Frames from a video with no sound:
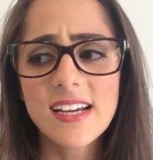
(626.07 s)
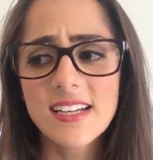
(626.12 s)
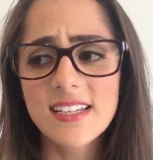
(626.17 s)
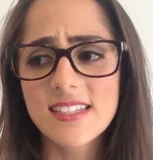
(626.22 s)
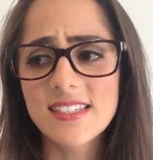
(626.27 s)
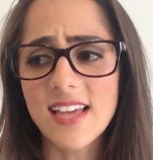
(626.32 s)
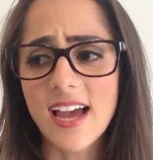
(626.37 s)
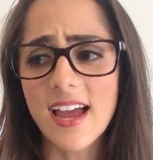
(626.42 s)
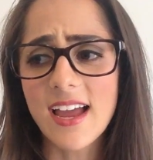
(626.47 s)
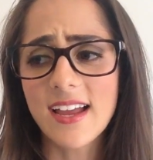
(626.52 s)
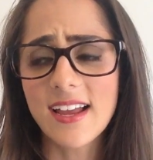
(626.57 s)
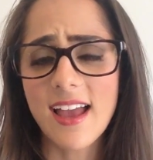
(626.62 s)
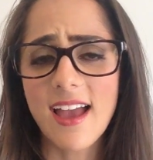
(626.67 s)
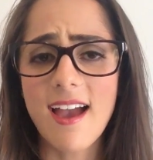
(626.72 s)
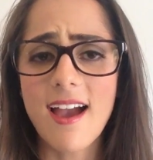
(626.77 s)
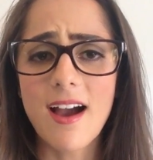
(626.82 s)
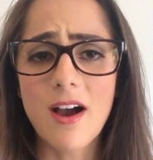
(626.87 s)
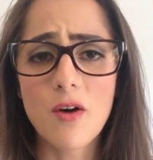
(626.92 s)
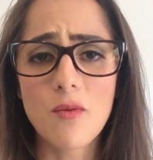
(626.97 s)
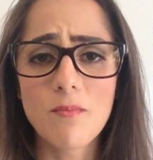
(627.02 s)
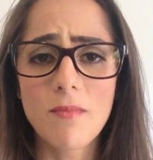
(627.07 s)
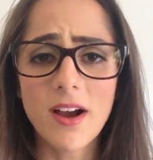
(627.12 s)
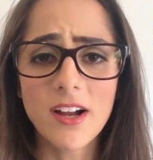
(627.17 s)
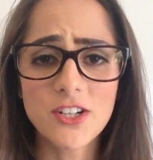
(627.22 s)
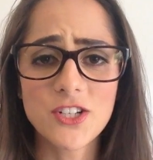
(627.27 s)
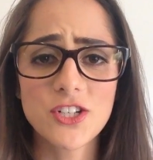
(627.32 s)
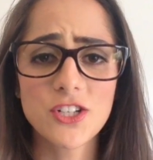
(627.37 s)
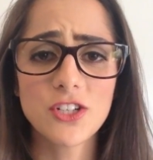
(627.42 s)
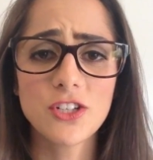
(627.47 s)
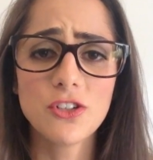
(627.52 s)
saying how
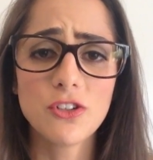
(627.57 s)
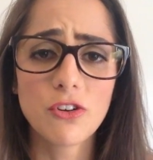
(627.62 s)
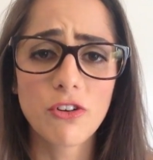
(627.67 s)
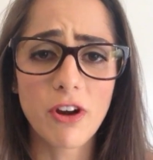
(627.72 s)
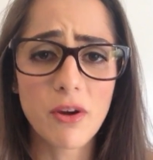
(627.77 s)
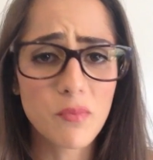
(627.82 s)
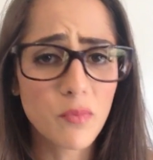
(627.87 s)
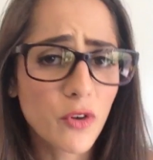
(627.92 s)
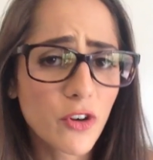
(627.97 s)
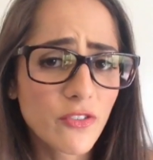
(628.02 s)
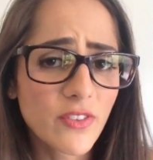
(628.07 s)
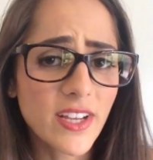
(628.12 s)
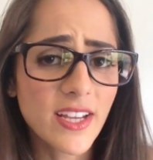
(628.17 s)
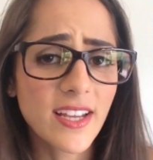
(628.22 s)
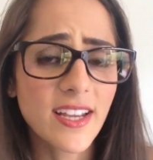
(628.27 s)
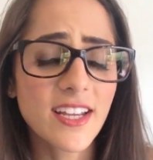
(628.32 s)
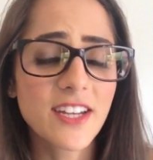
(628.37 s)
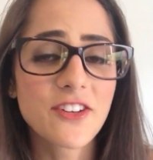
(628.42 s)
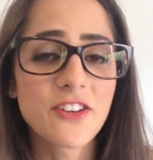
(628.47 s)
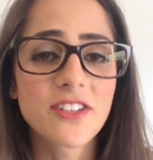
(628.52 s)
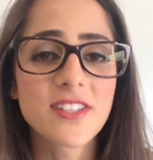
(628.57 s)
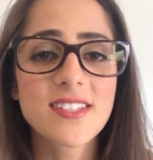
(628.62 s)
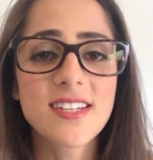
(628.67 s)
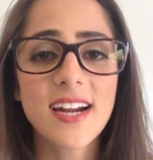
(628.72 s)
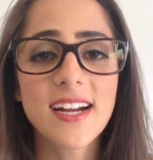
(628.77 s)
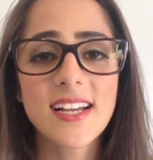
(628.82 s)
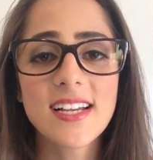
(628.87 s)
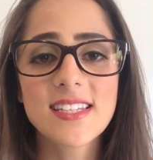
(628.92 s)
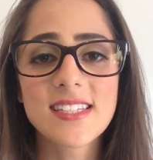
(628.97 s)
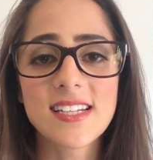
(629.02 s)
much you're improving in your
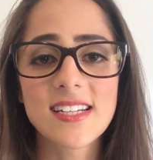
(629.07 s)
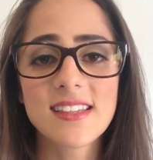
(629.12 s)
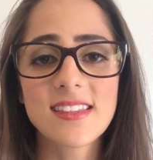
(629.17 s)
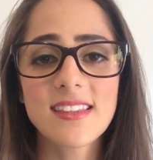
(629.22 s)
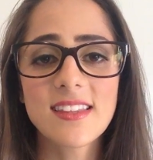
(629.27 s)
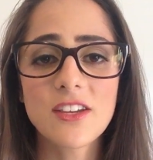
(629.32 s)
studies and